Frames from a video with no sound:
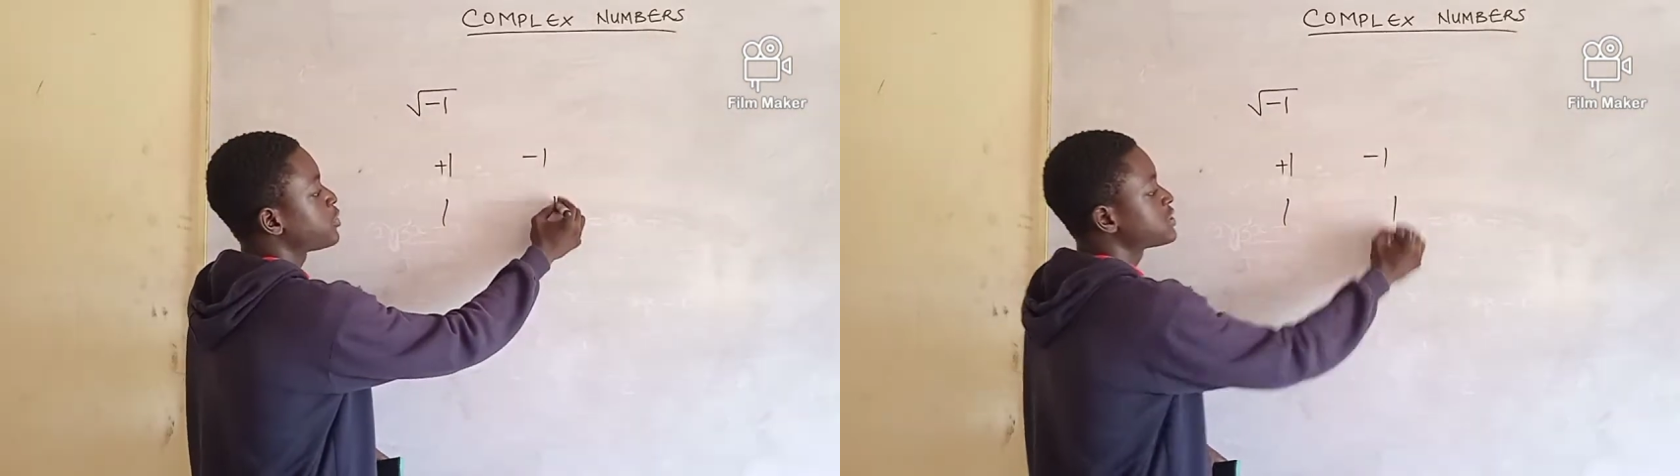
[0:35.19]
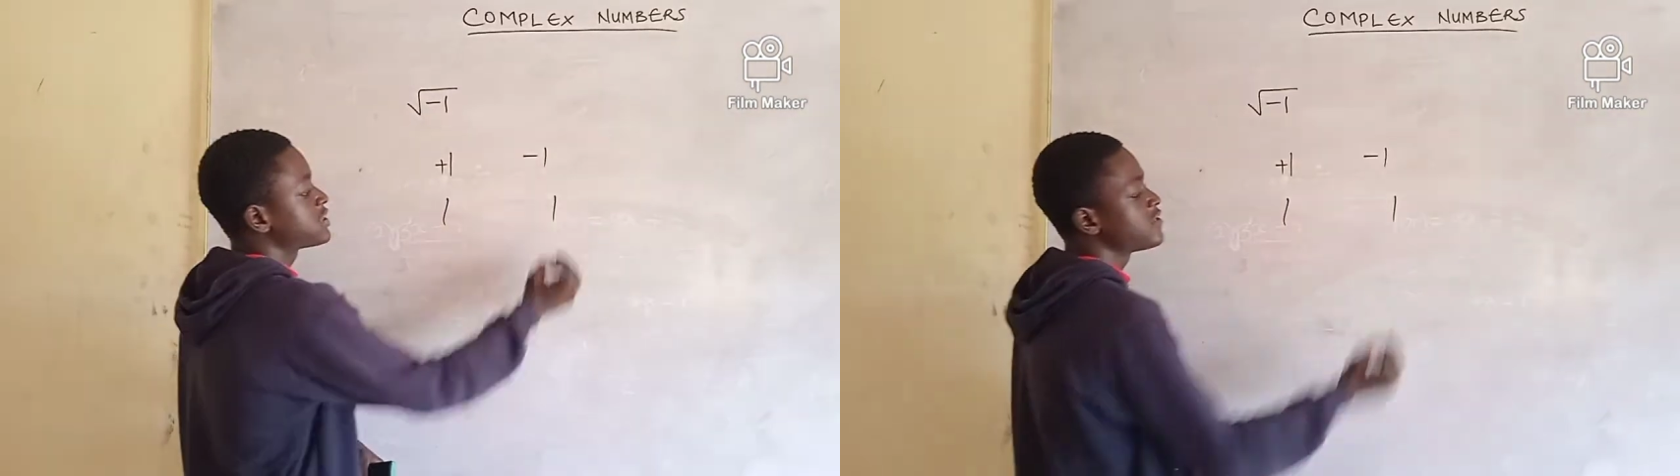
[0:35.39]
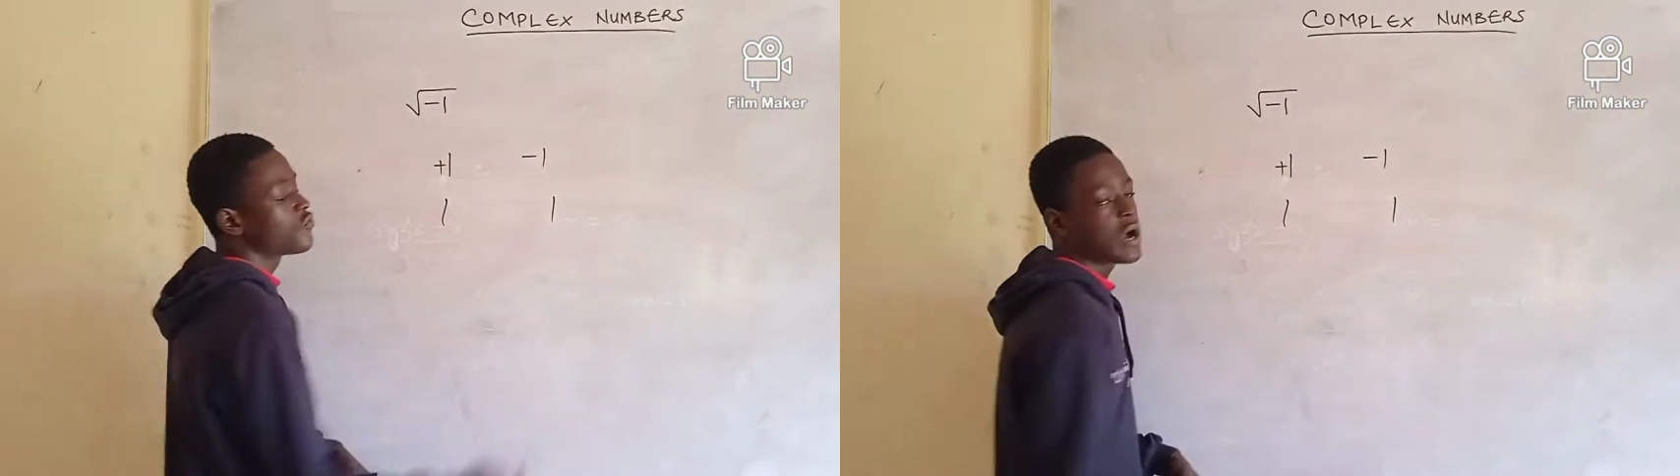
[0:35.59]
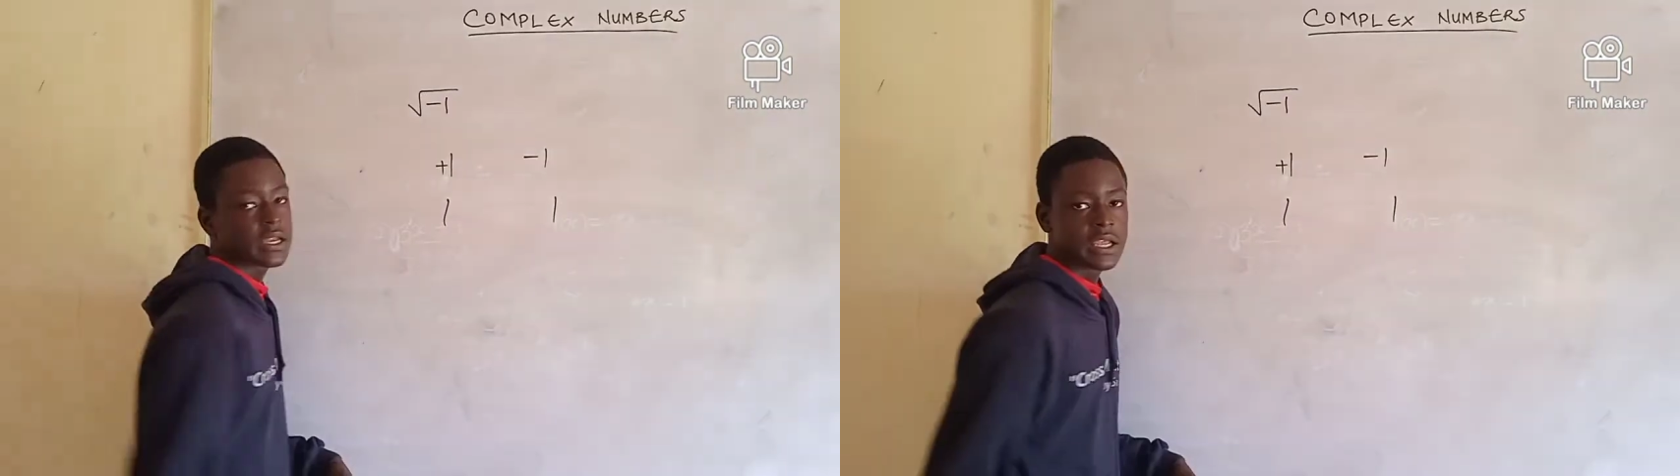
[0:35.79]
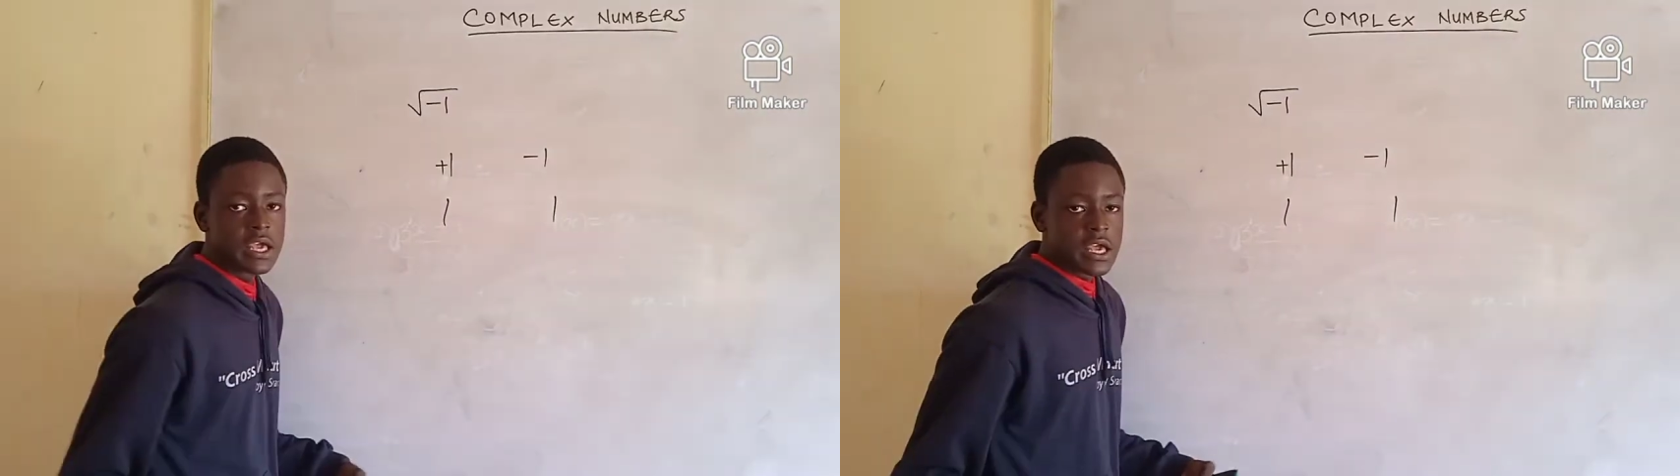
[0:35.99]
+1.
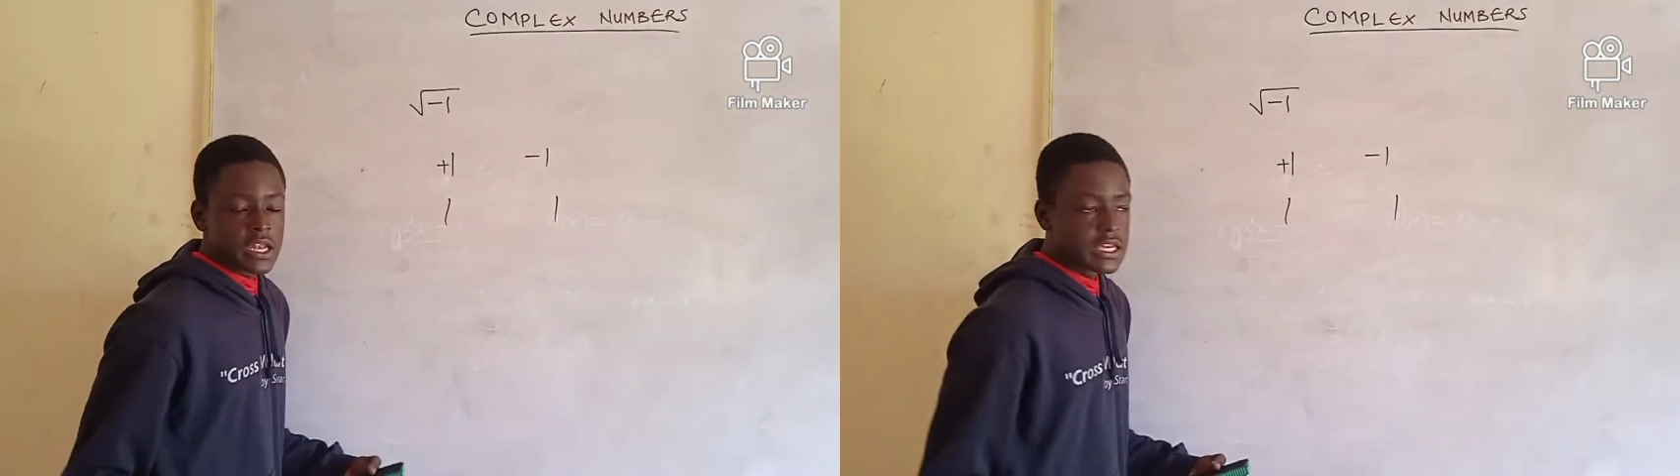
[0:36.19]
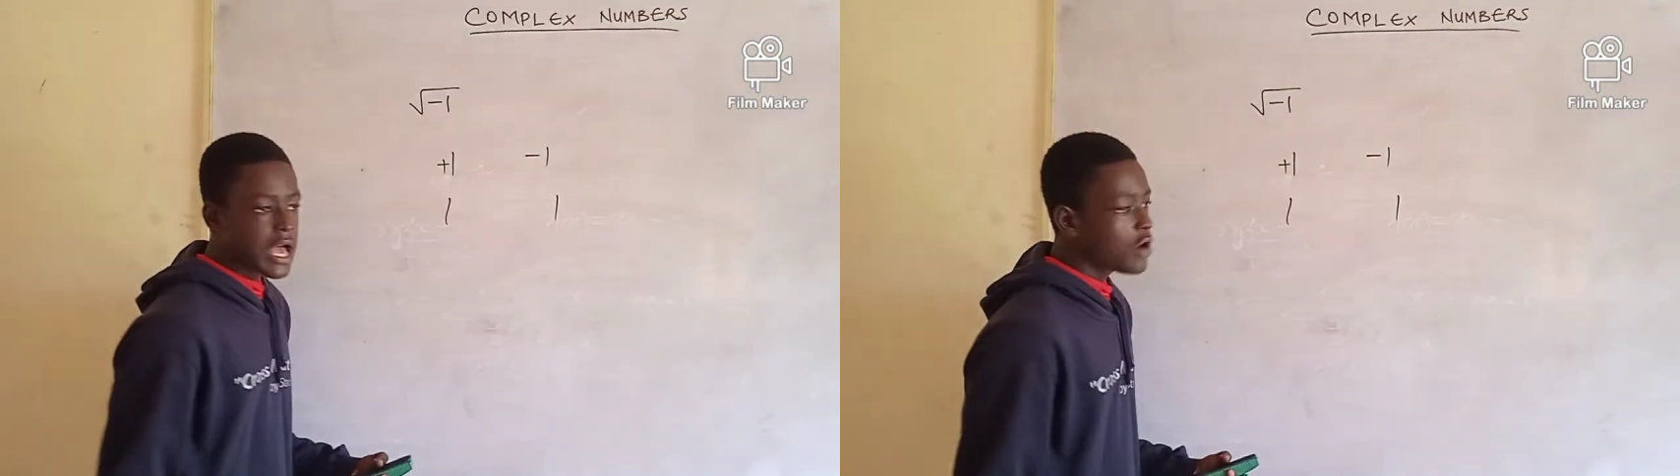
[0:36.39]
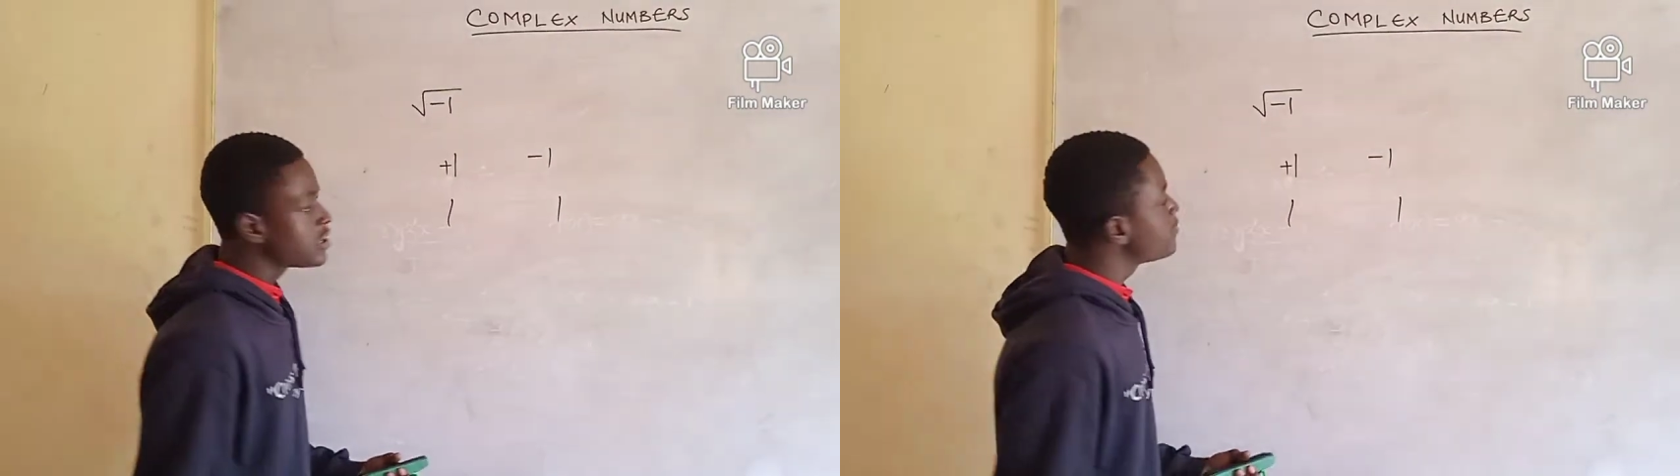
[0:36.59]
Now